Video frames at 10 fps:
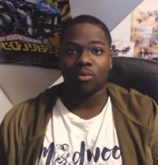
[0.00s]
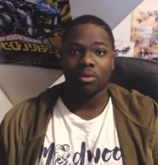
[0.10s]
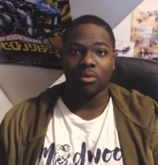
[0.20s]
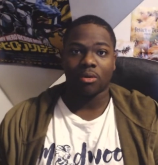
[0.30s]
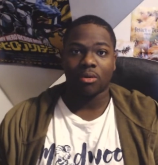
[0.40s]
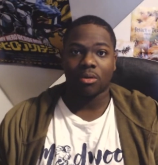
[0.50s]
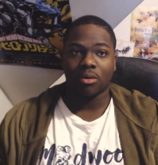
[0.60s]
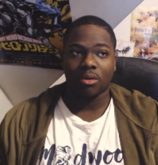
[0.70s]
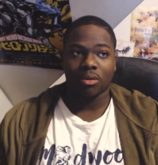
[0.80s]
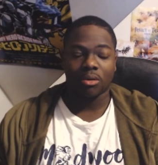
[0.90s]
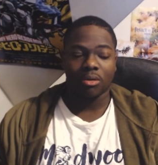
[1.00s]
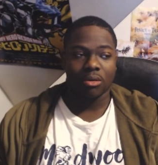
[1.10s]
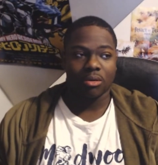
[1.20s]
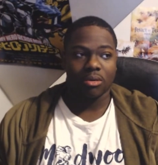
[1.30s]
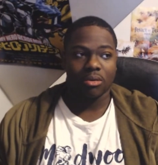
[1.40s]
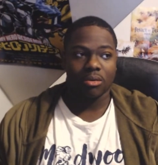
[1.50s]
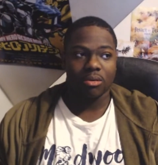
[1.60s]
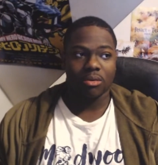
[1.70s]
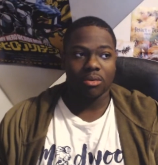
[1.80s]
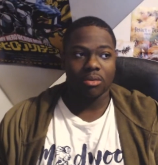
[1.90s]

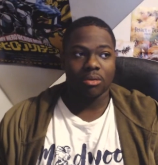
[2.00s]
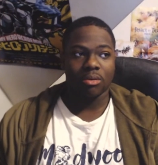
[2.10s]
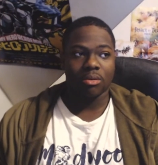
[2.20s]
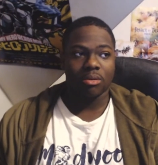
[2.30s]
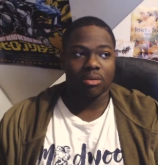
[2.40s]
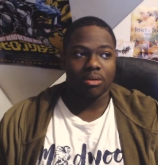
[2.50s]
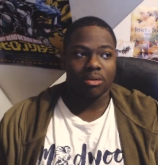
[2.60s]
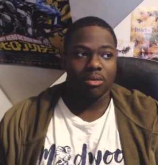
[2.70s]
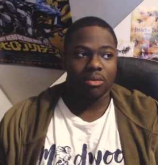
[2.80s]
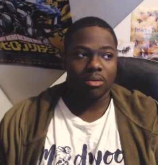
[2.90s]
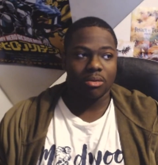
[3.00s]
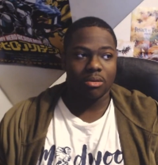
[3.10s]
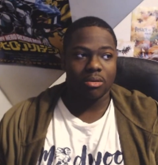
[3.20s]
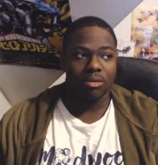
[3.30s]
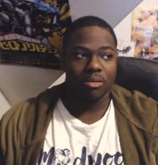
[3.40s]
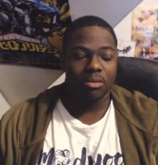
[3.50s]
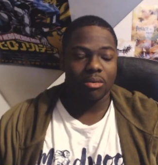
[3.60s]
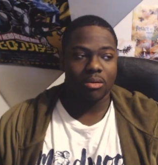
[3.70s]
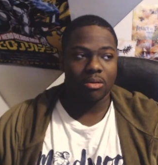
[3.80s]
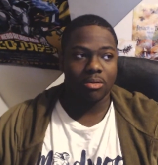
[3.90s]

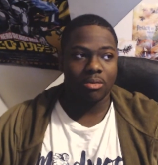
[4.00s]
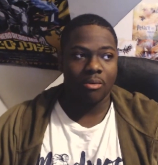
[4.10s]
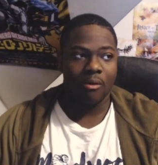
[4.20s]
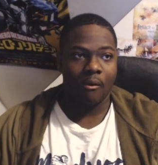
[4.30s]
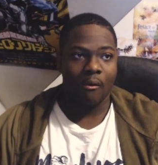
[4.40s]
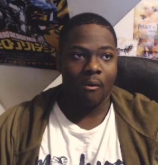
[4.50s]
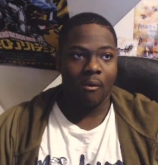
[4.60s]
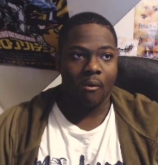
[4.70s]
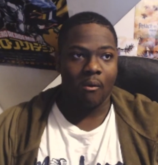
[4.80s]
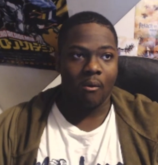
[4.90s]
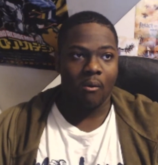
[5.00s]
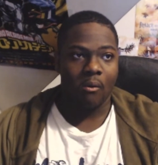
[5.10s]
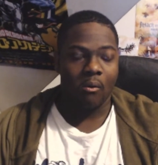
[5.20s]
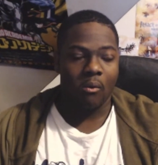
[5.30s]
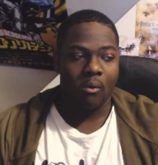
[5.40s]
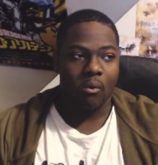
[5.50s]
Nothing is said.